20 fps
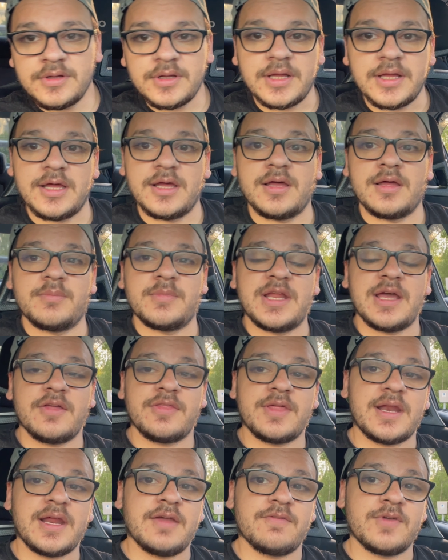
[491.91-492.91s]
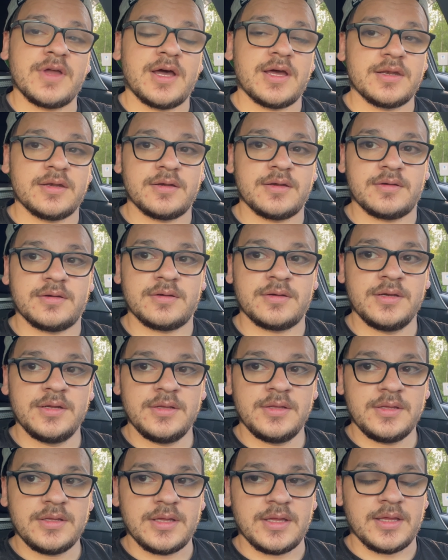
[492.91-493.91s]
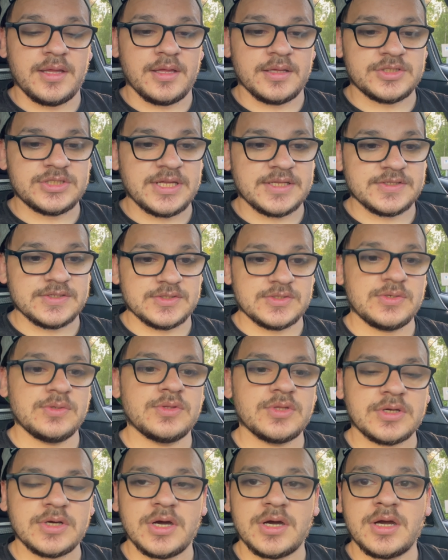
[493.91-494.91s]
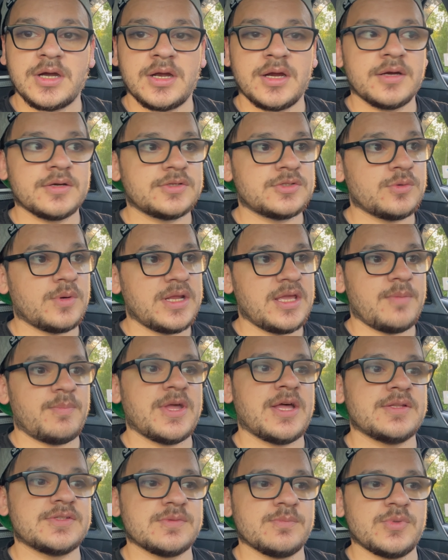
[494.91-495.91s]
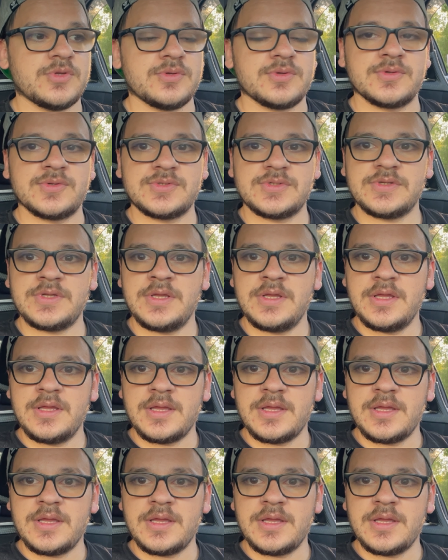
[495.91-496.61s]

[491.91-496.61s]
Now that I've gotten a chance to tune the car, 28 pounds of boost.